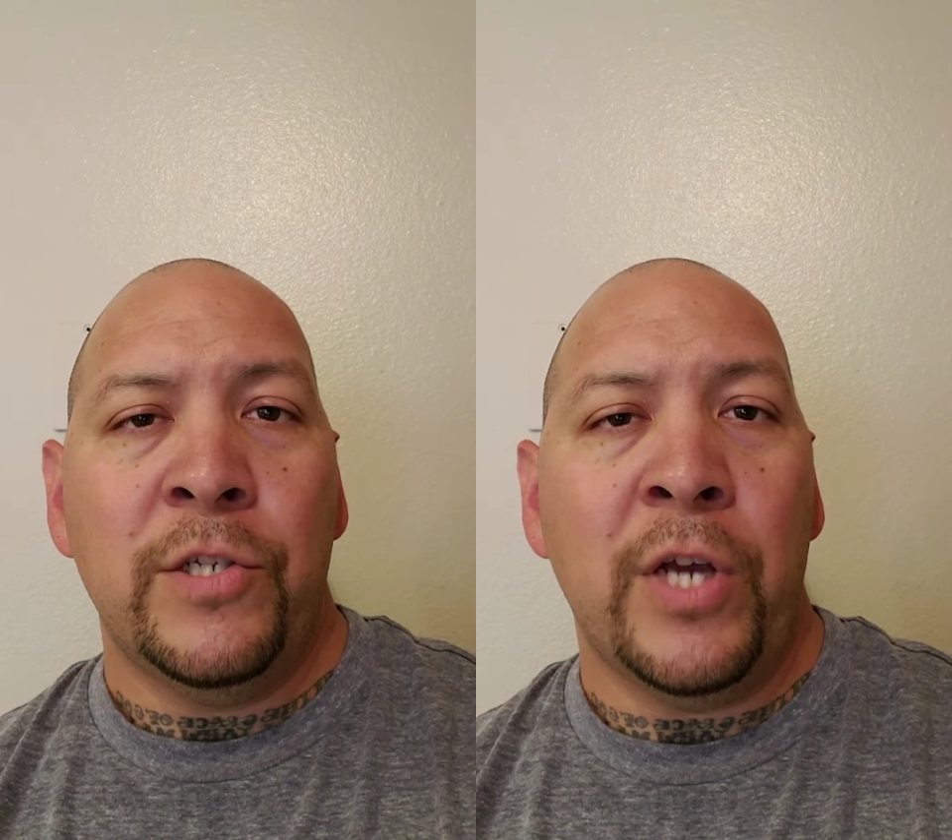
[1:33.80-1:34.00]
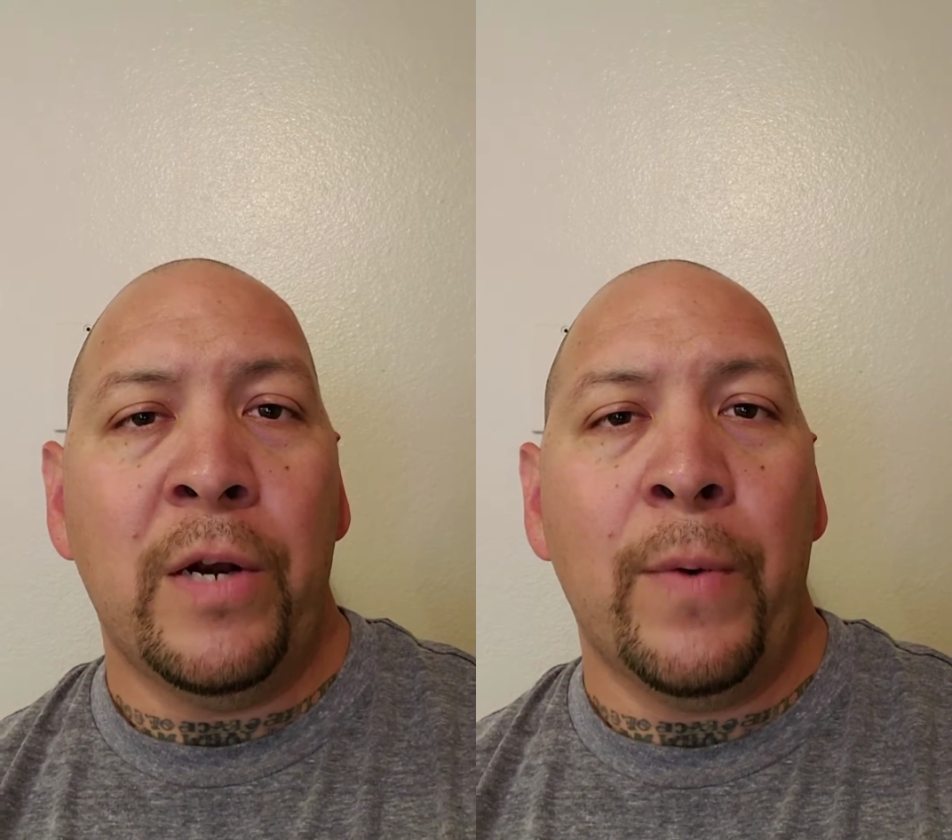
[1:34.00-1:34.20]

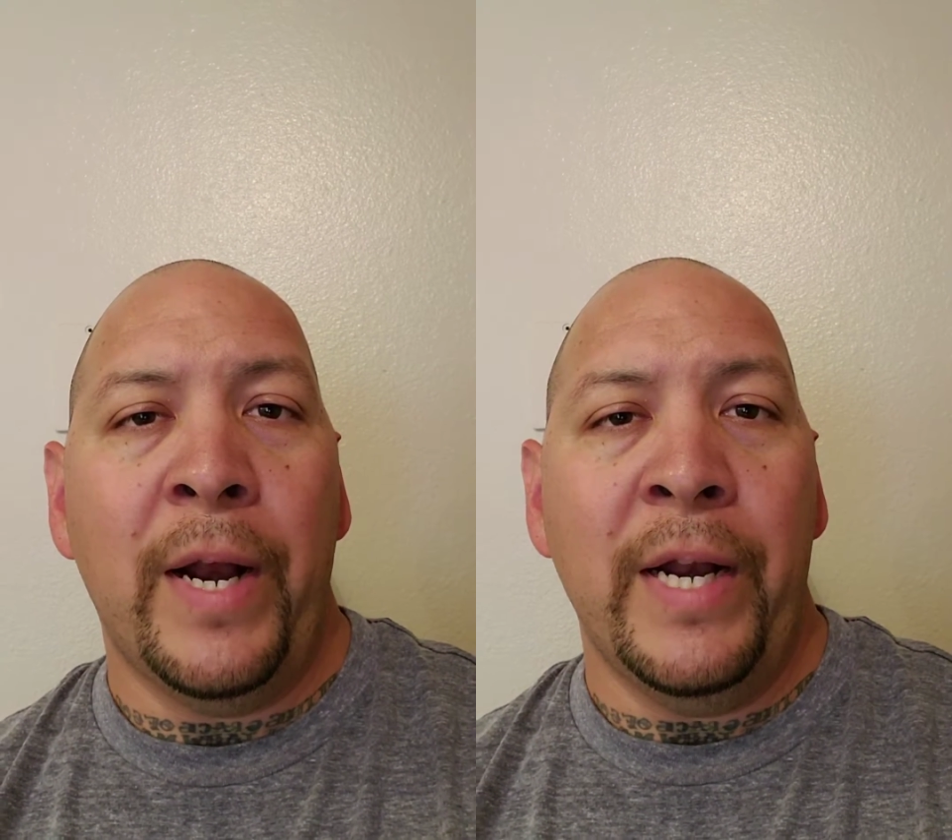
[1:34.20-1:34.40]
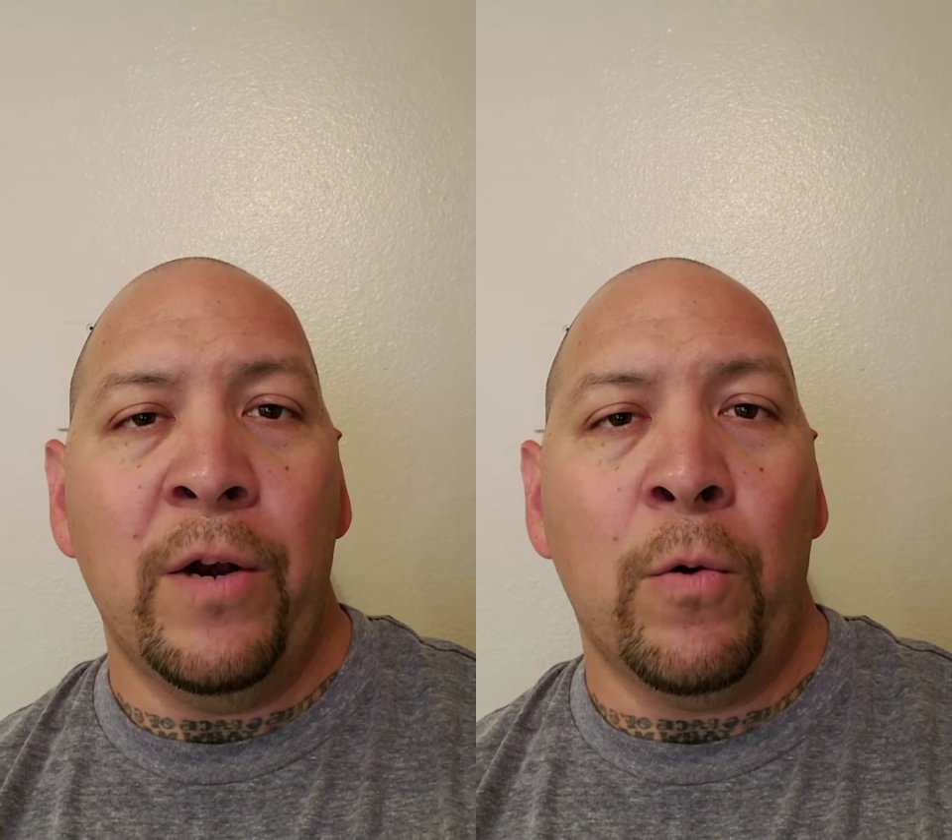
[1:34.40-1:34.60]

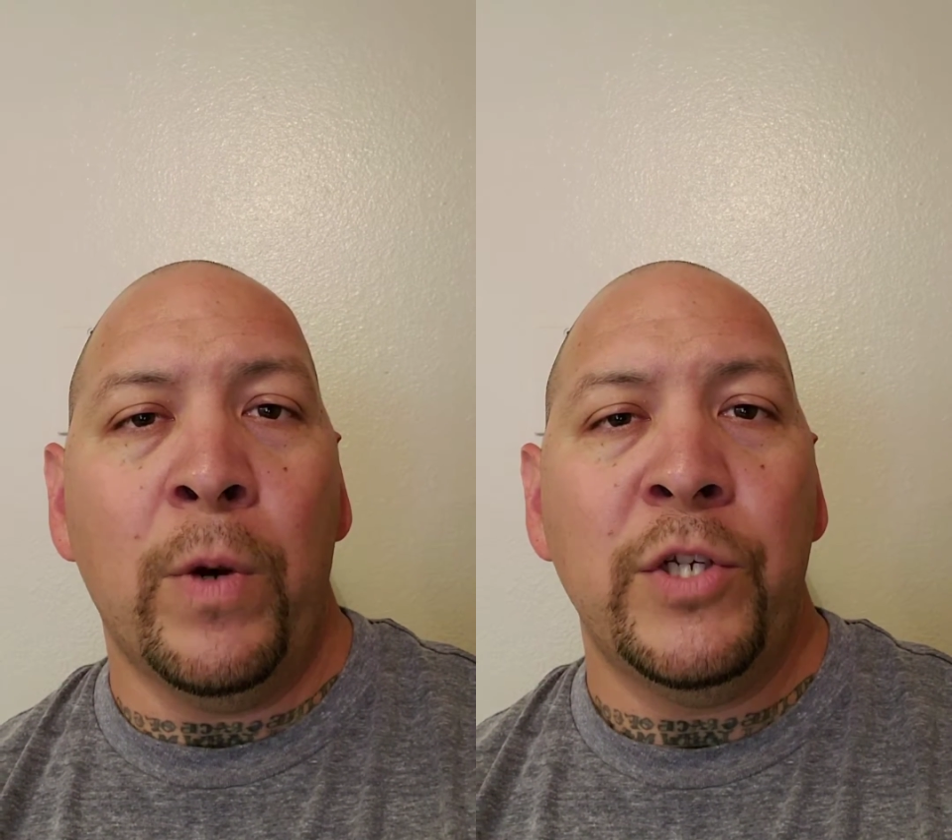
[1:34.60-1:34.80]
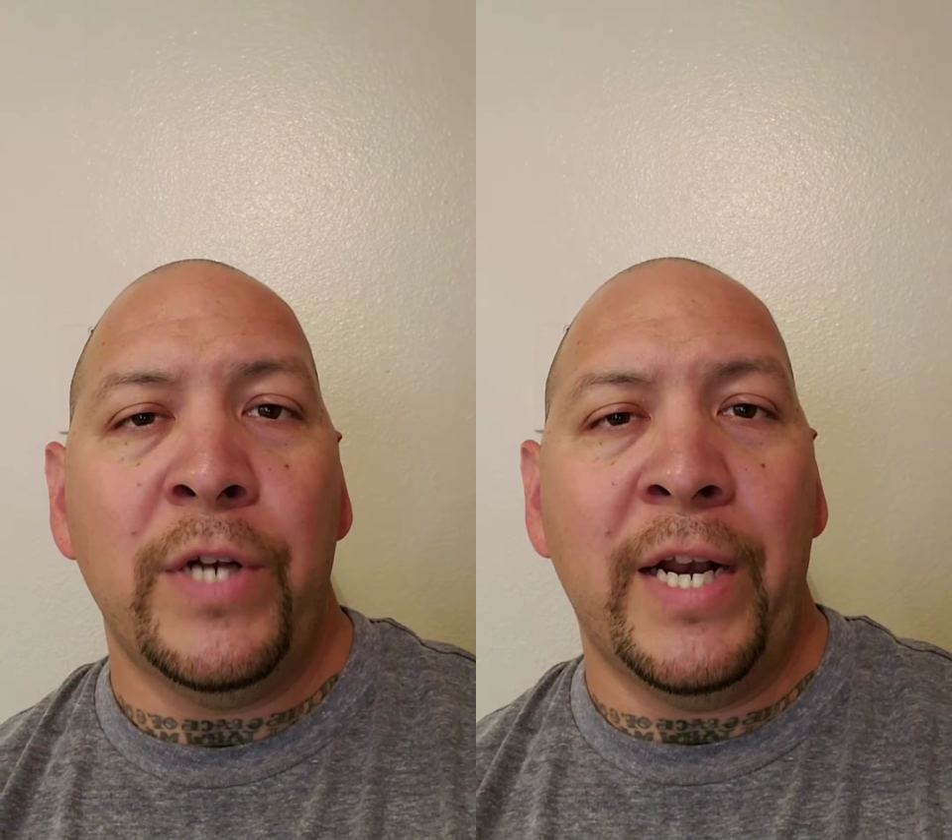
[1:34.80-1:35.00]
generating or
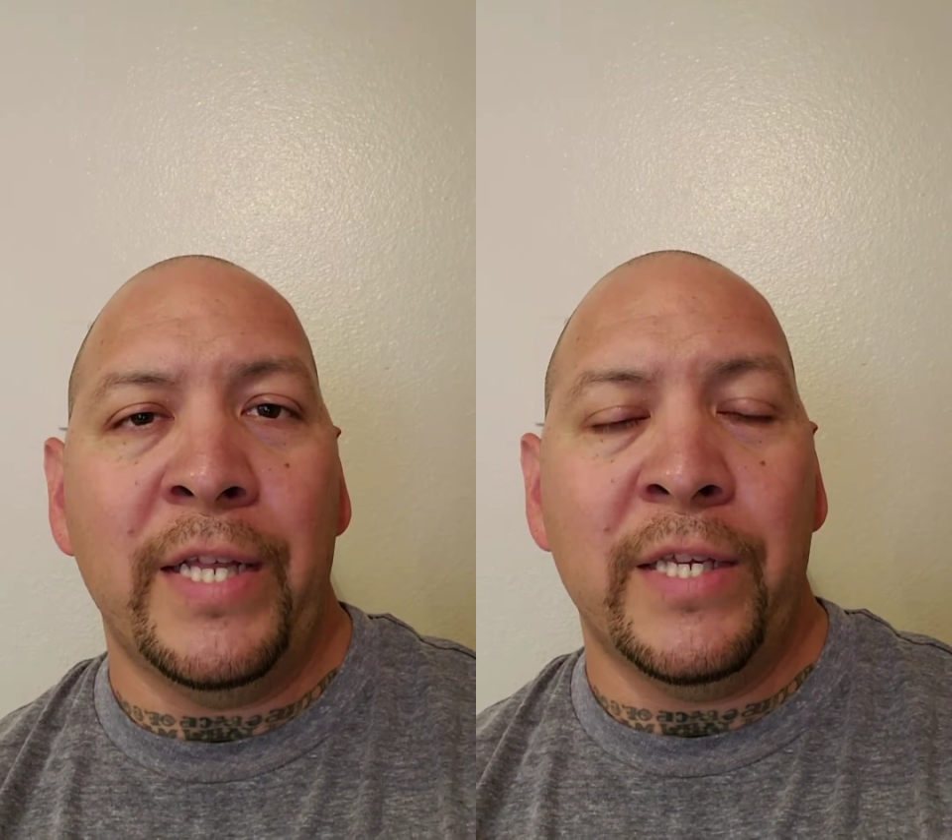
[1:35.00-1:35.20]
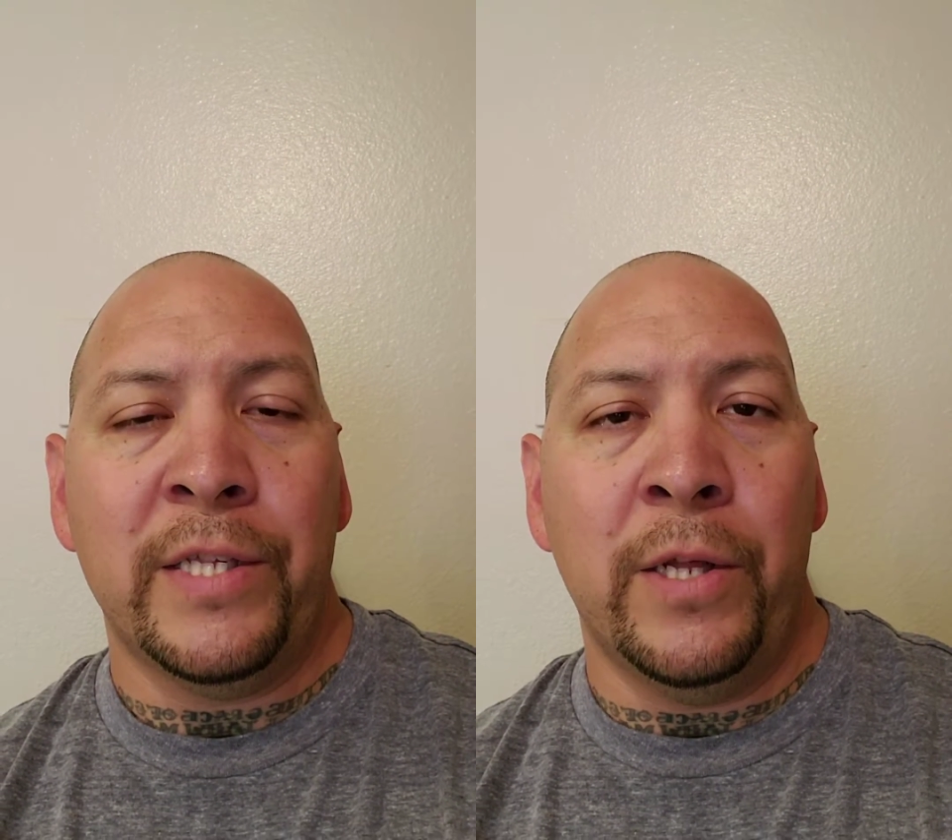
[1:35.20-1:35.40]

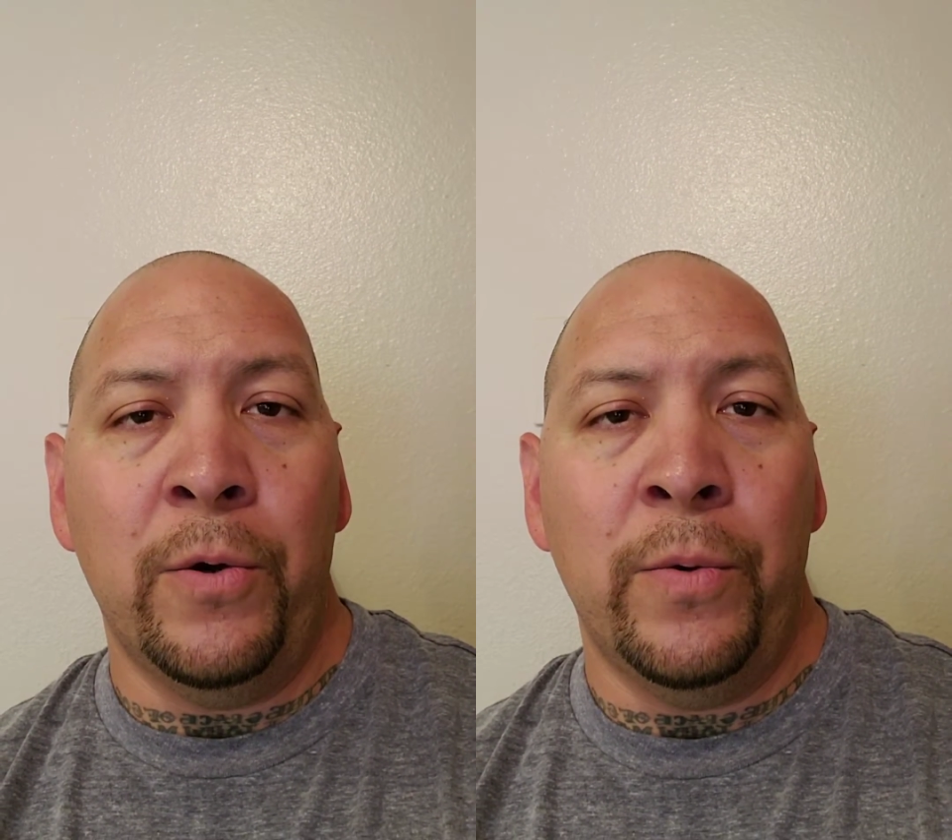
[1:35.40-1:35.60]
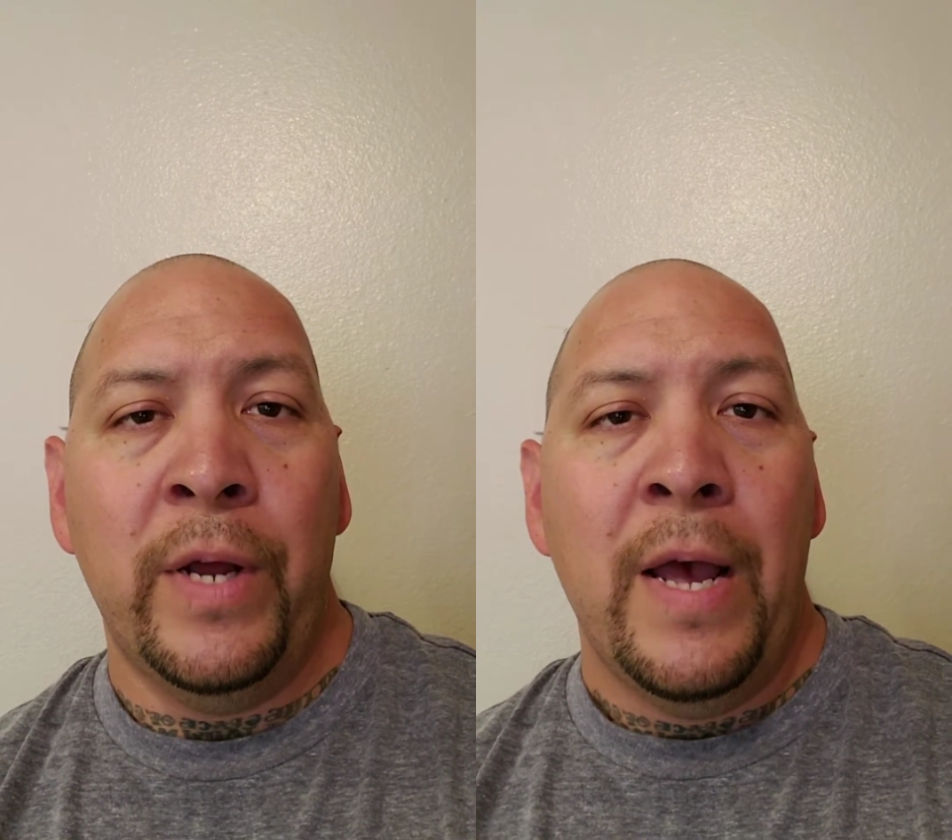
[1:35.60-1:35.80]
originating this
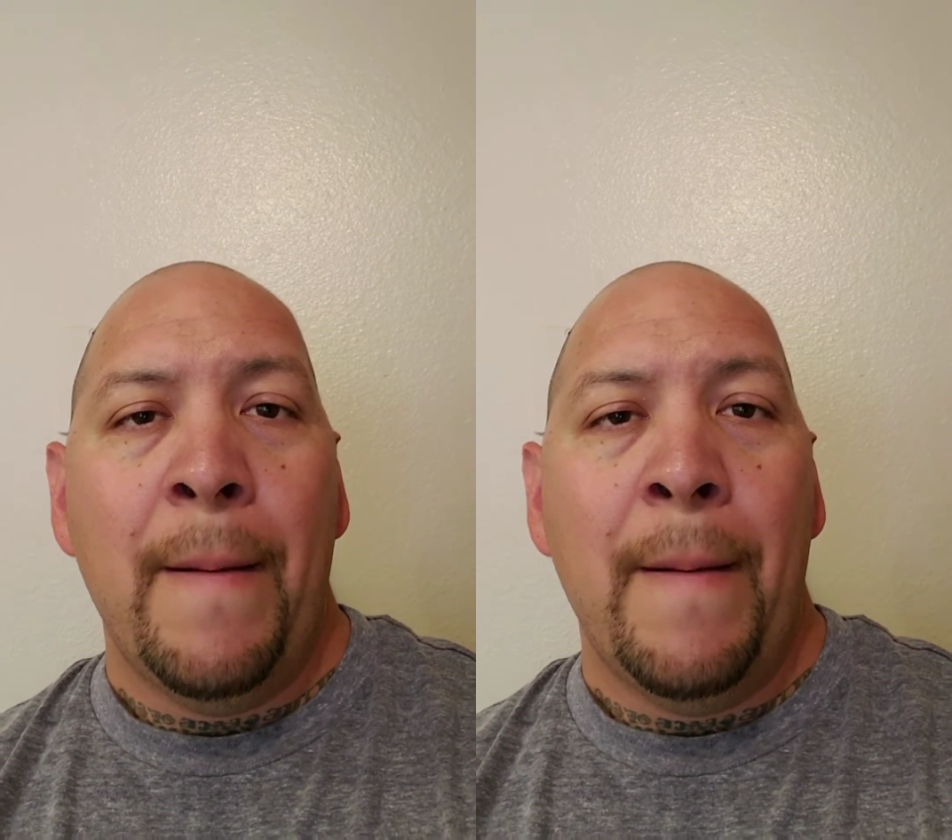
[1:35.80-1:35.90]
loan,